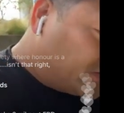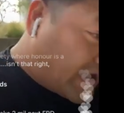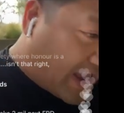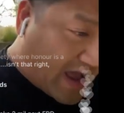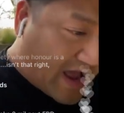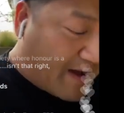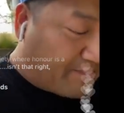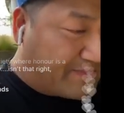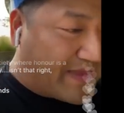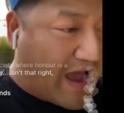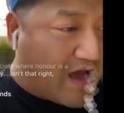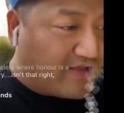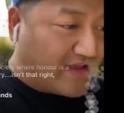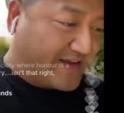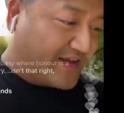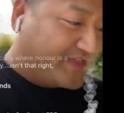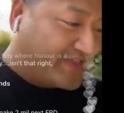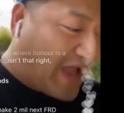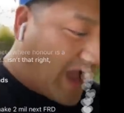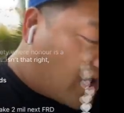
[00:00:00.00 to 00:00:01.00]
Today I'm
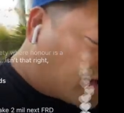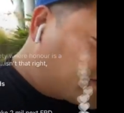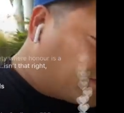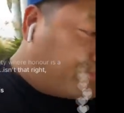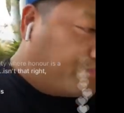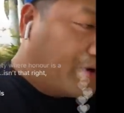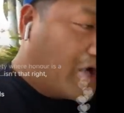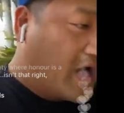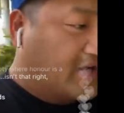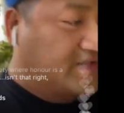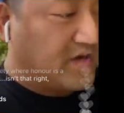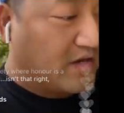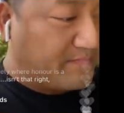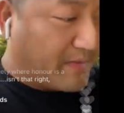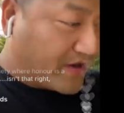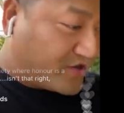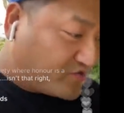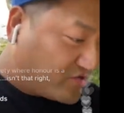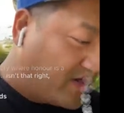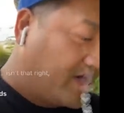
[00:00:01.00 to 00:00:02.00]
down like a thousand bucks
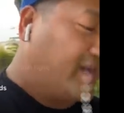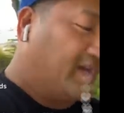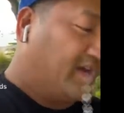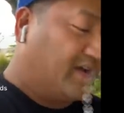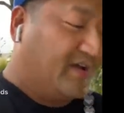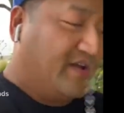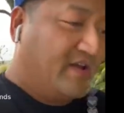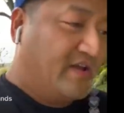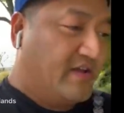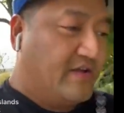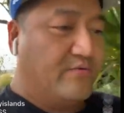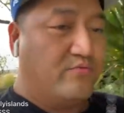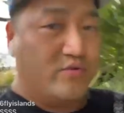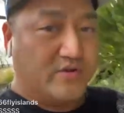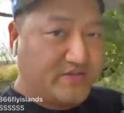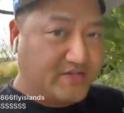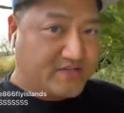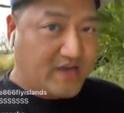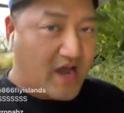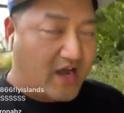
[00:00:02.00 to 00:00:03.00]
on my trading,
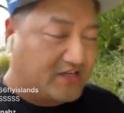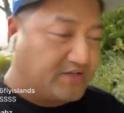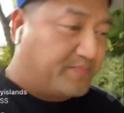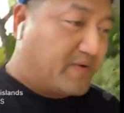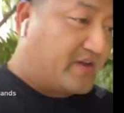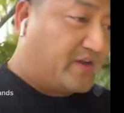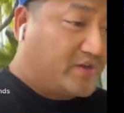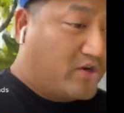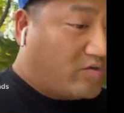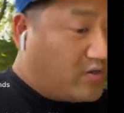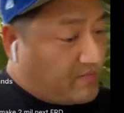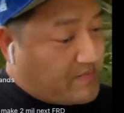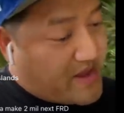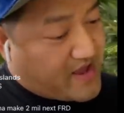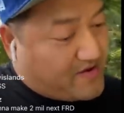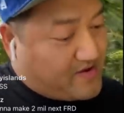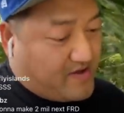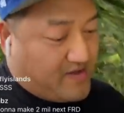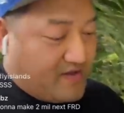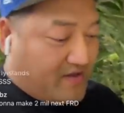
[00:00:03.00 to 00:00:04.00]
which sucks, but you know
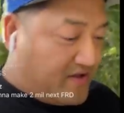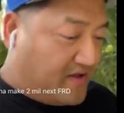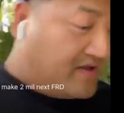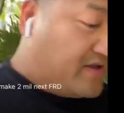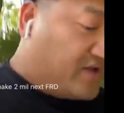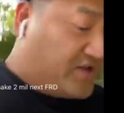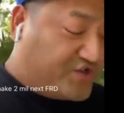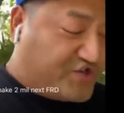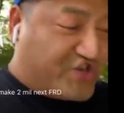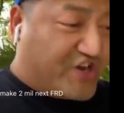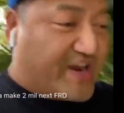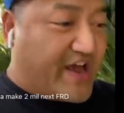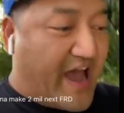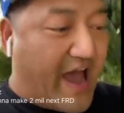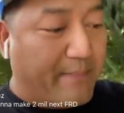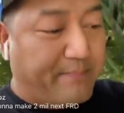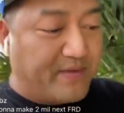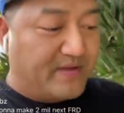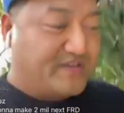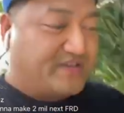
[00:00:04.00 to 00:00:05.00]
what, man?
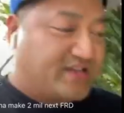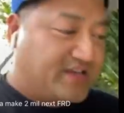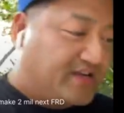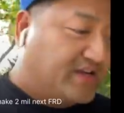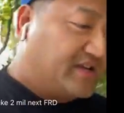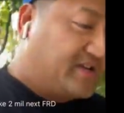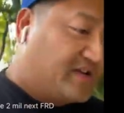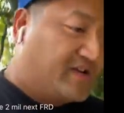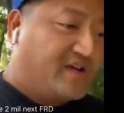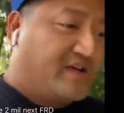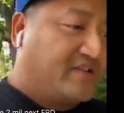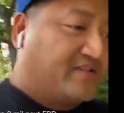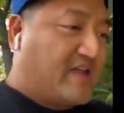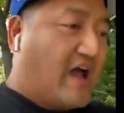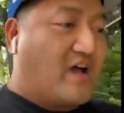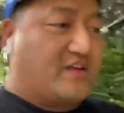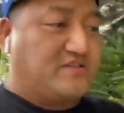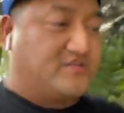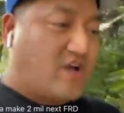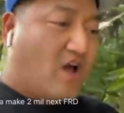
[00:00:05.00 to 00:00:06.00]
Shit happens.
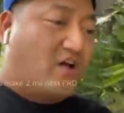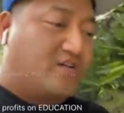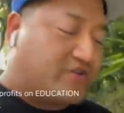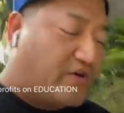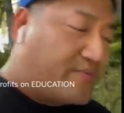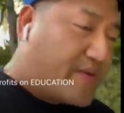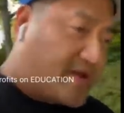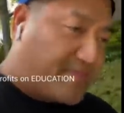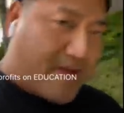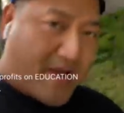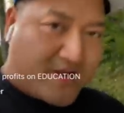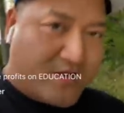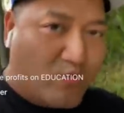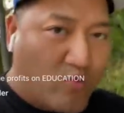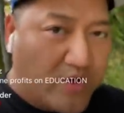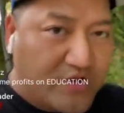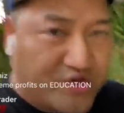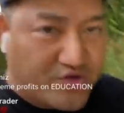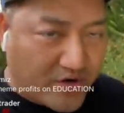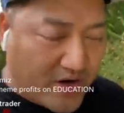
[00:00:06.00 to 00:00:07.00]
Thousand dollars I'll make
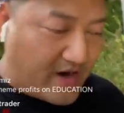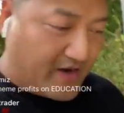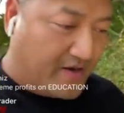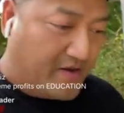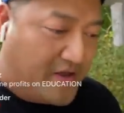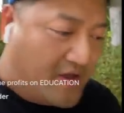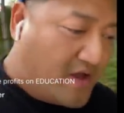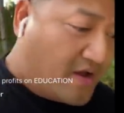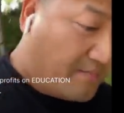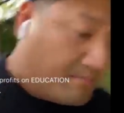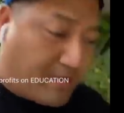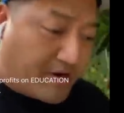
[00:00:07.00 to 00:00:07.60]
back in one trade.